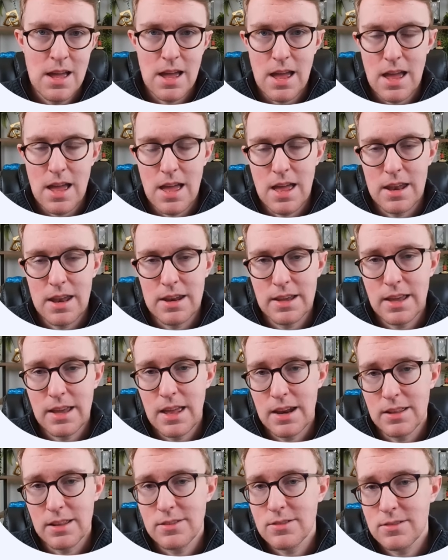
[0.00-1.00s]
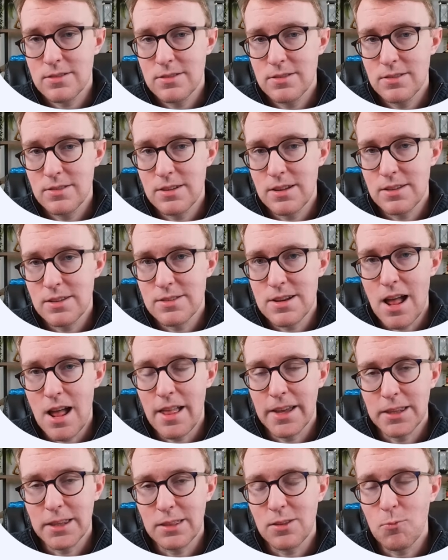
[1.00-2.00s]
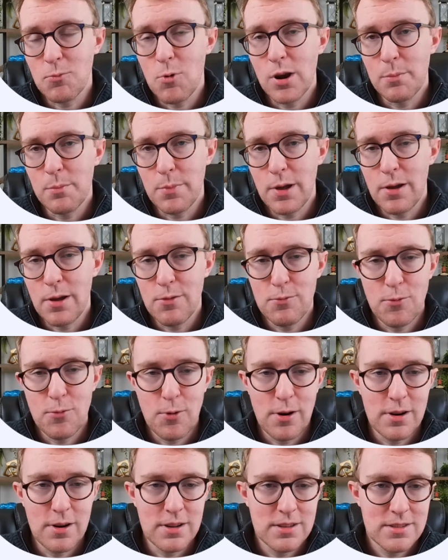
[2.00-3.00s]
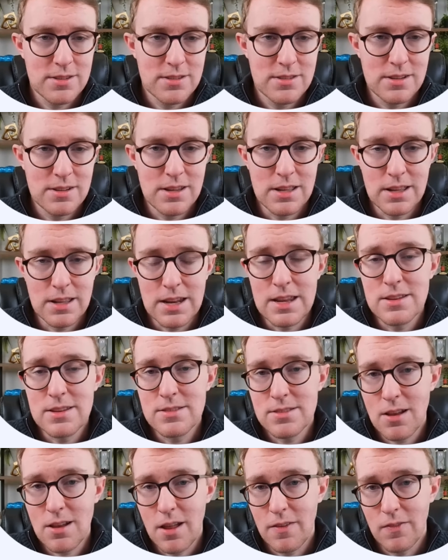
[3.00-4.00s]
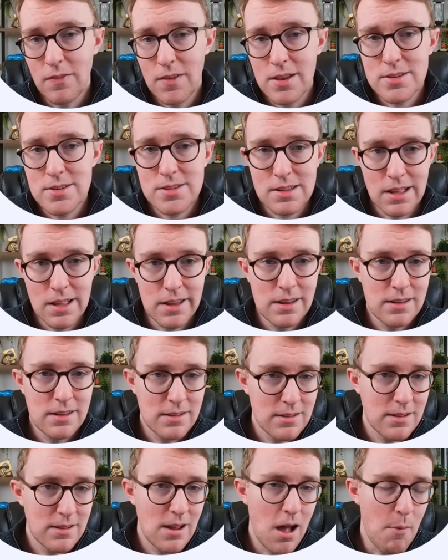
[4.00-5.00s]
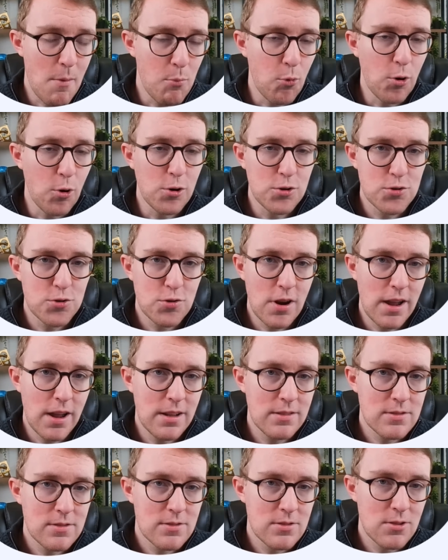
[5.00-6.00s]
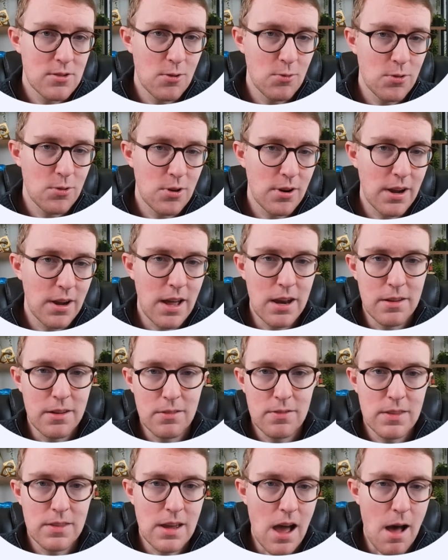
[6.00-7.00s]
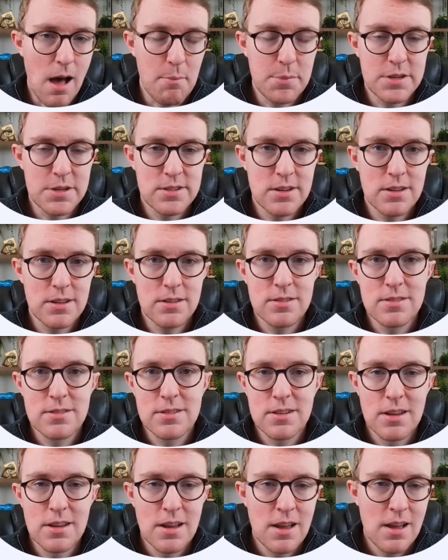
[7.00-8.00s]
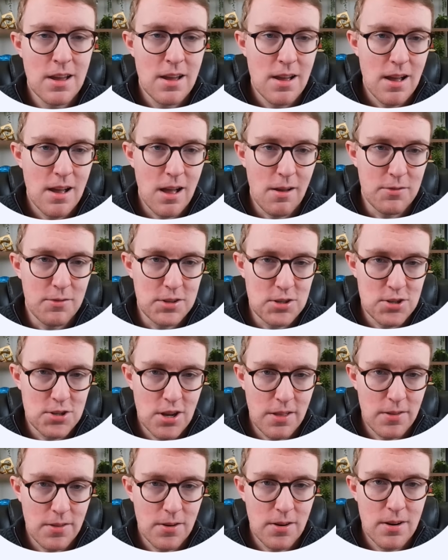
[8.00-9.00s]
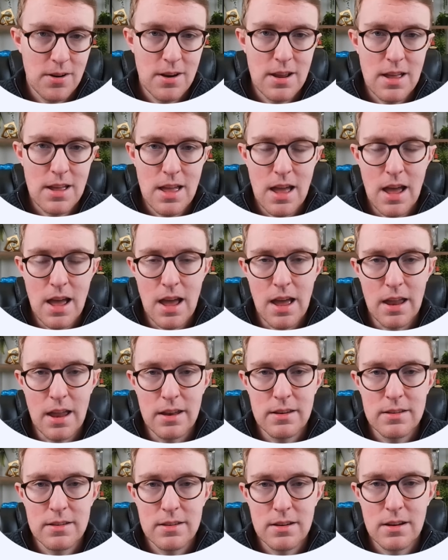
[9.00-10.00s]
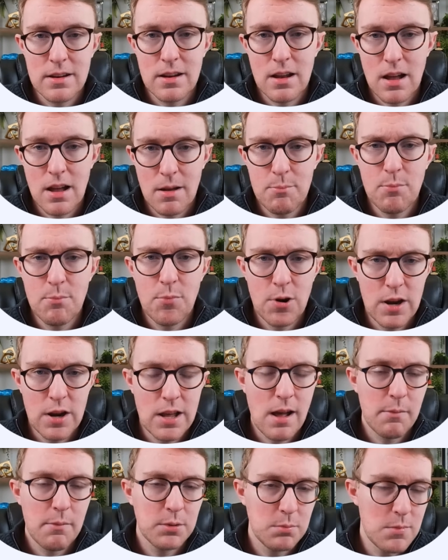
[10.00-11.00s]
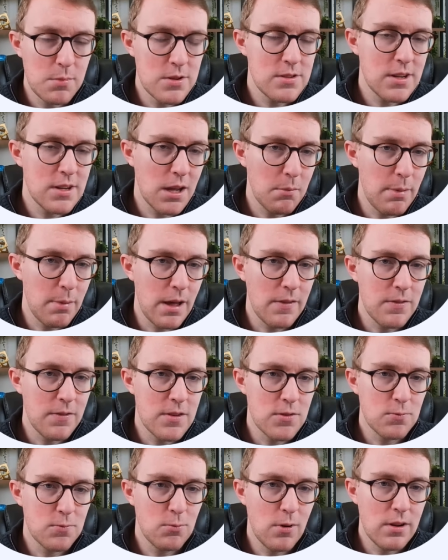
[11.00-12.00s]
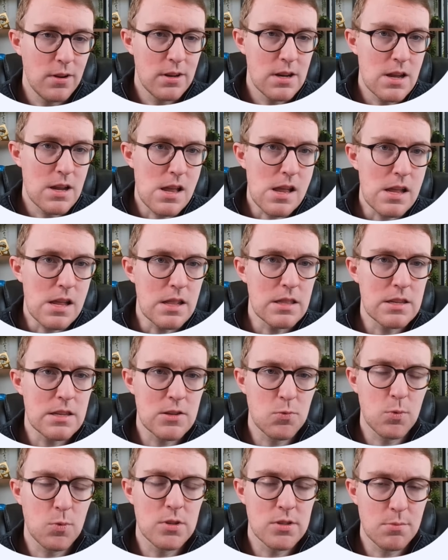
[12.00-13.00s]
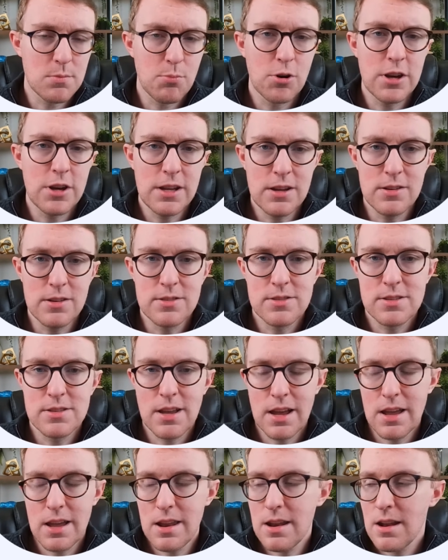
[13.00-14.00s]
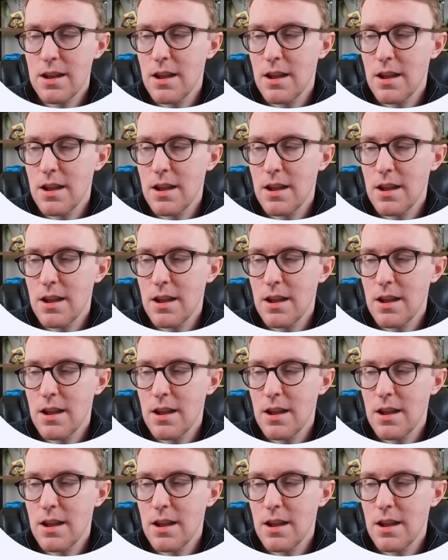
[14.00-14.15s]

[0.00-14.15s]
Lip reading: And again, it's not like the one above, where it is on a slight upward trend. So they're kind of the opposites of each other. And I'm pretty optimistic about this one. This one's a pretty good site.